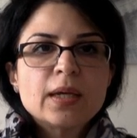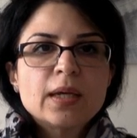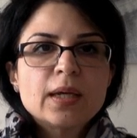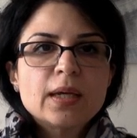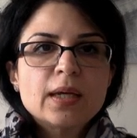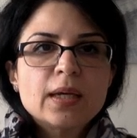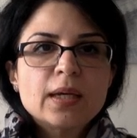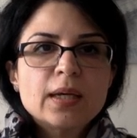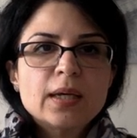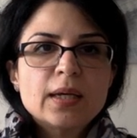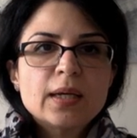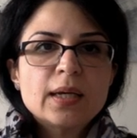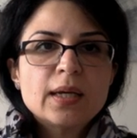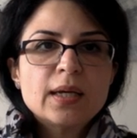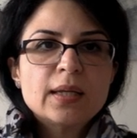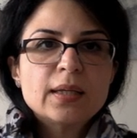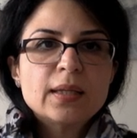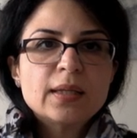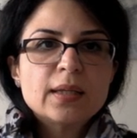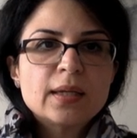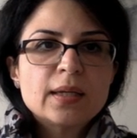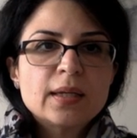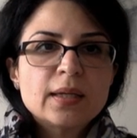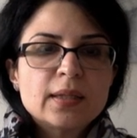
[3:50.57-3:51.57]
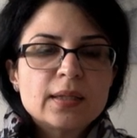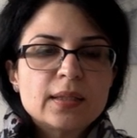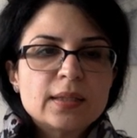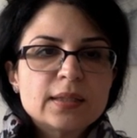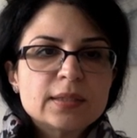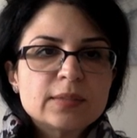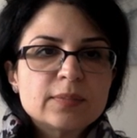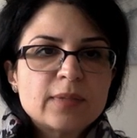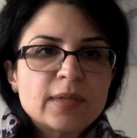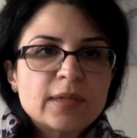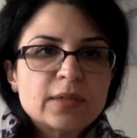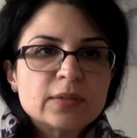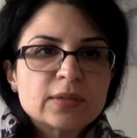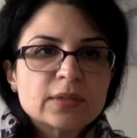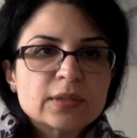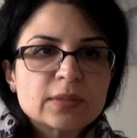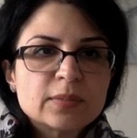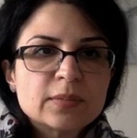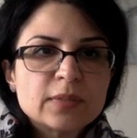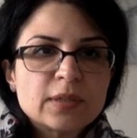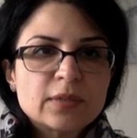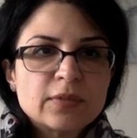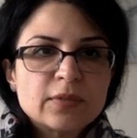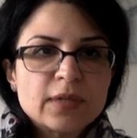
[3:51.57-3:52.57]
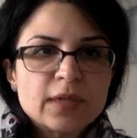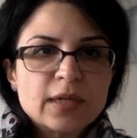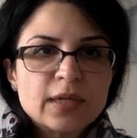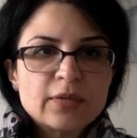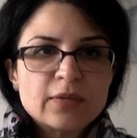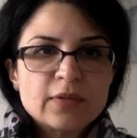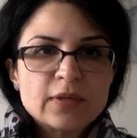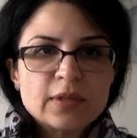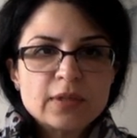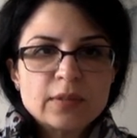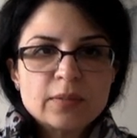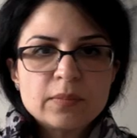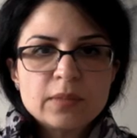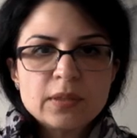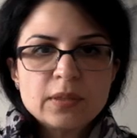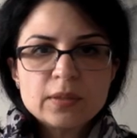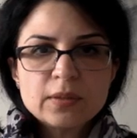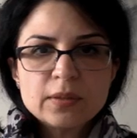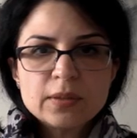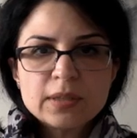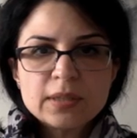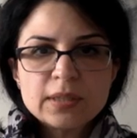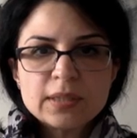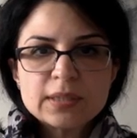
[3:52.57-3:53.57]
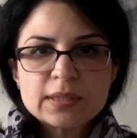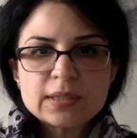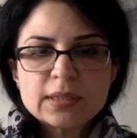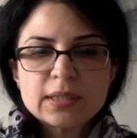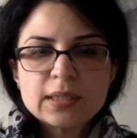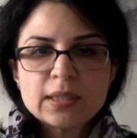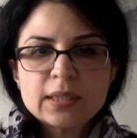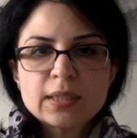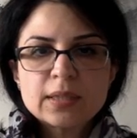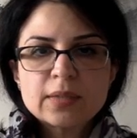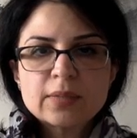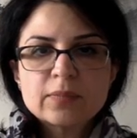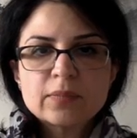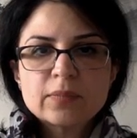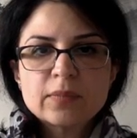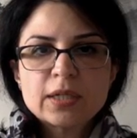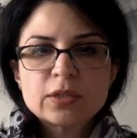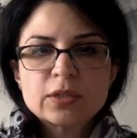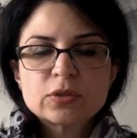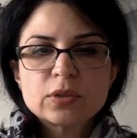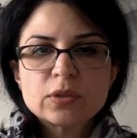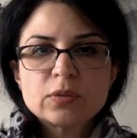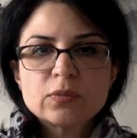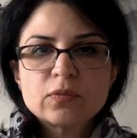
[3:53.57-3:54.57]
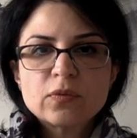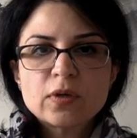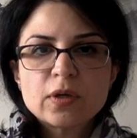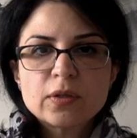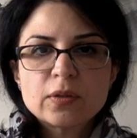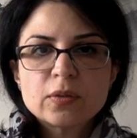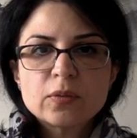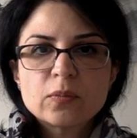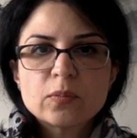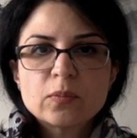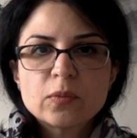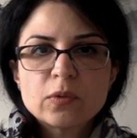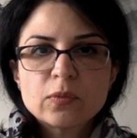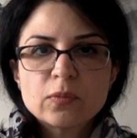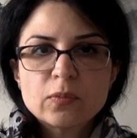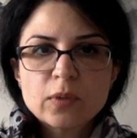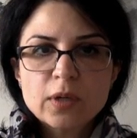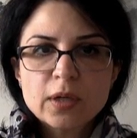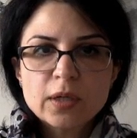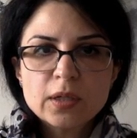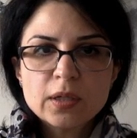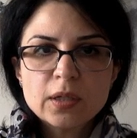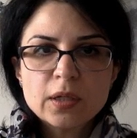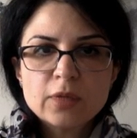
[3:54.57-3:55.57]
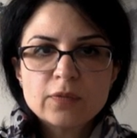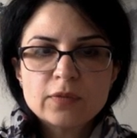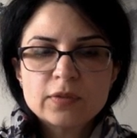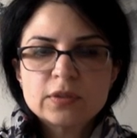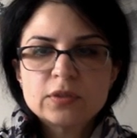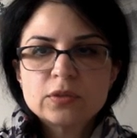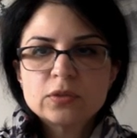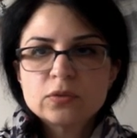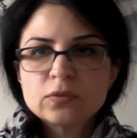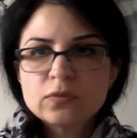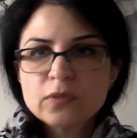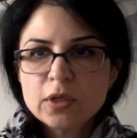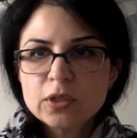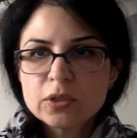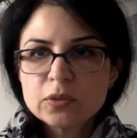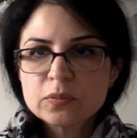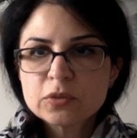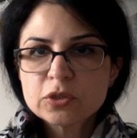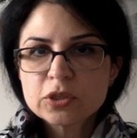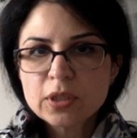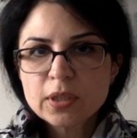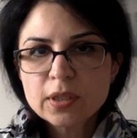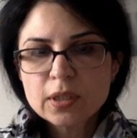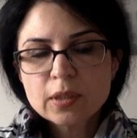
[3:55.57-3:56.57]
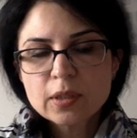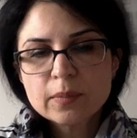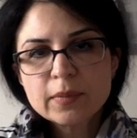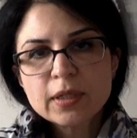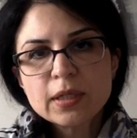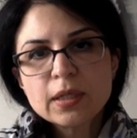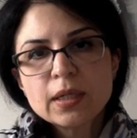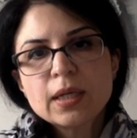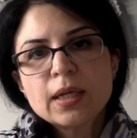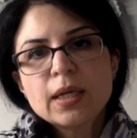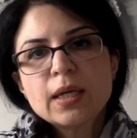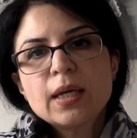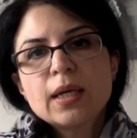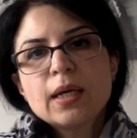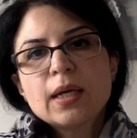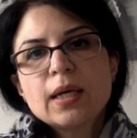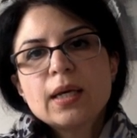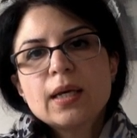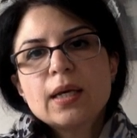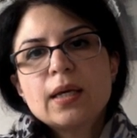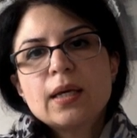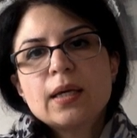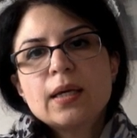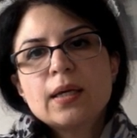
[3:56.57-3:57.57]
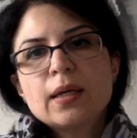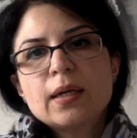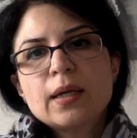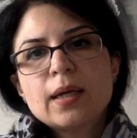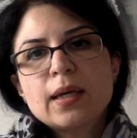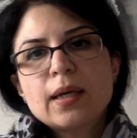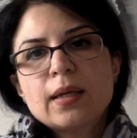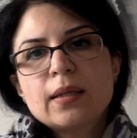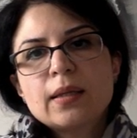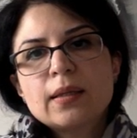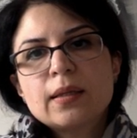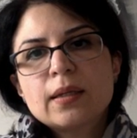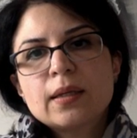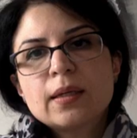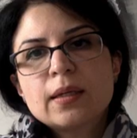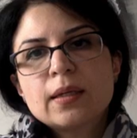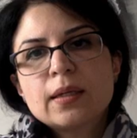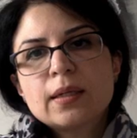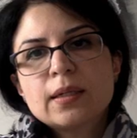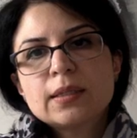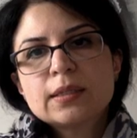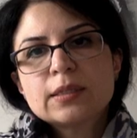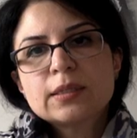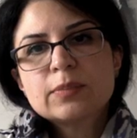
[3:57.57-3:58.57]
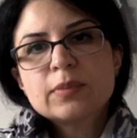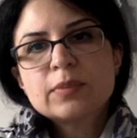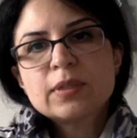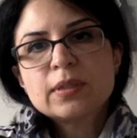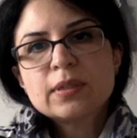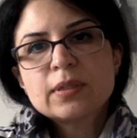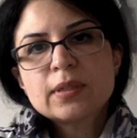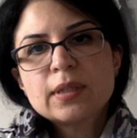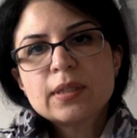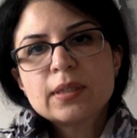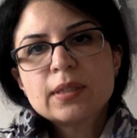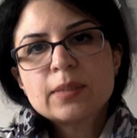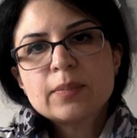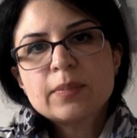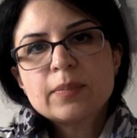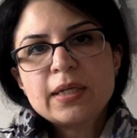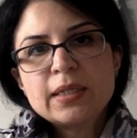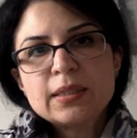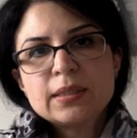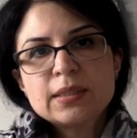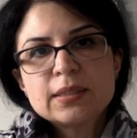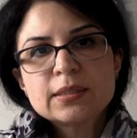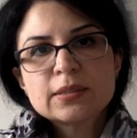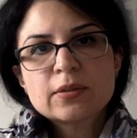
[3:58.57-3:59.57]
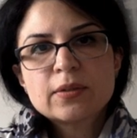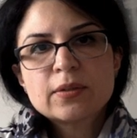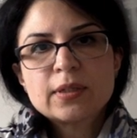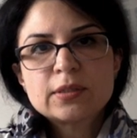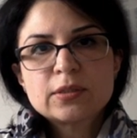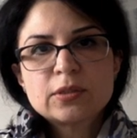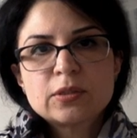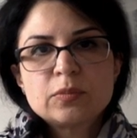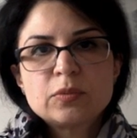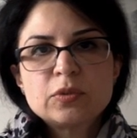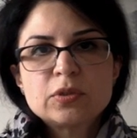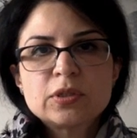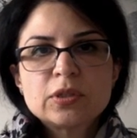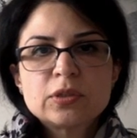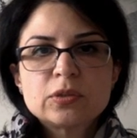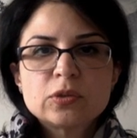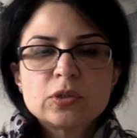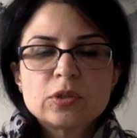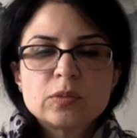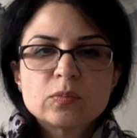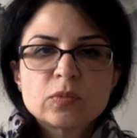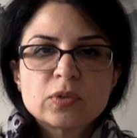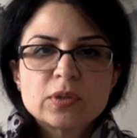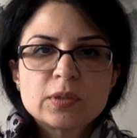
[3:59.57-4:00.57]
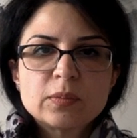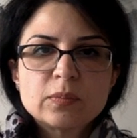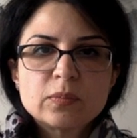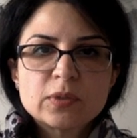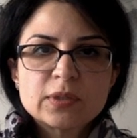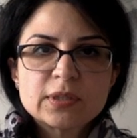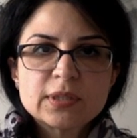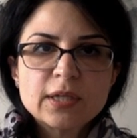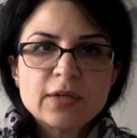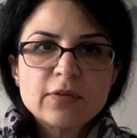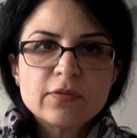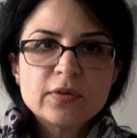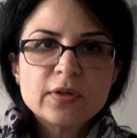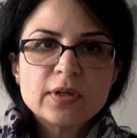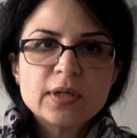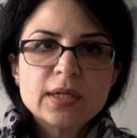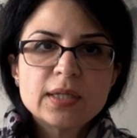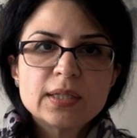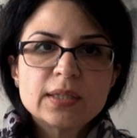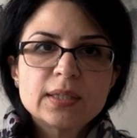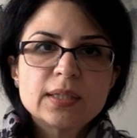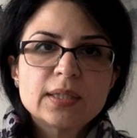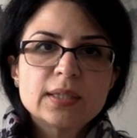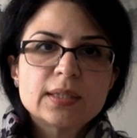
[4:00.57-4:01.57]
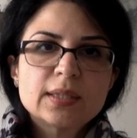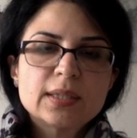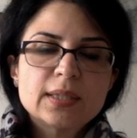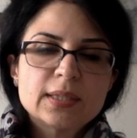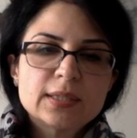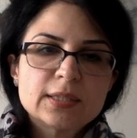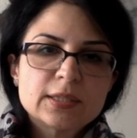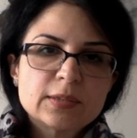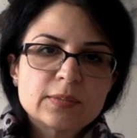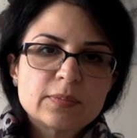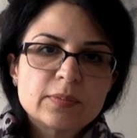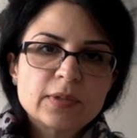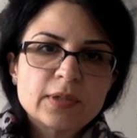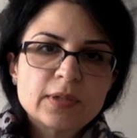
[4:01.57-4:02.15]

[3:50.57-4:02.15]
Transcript: And this manuscript that we have in the middle is actually volume 1 of a 2-volume Shahnameh. And it's been the paintings are attributed to Imam Musawwir, and it's